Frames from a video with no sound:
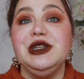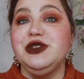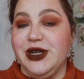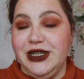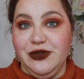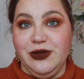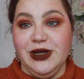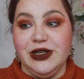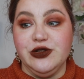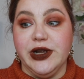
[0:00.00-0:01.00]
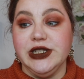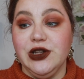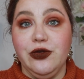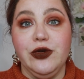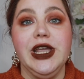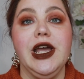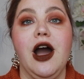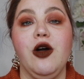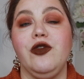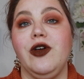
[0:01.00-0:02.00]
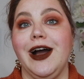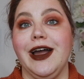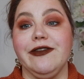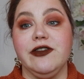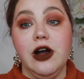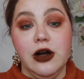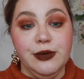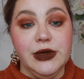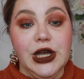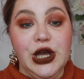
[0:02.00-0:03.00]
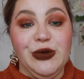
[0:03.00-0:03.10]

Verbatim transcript: 23 and 23, how far I've come,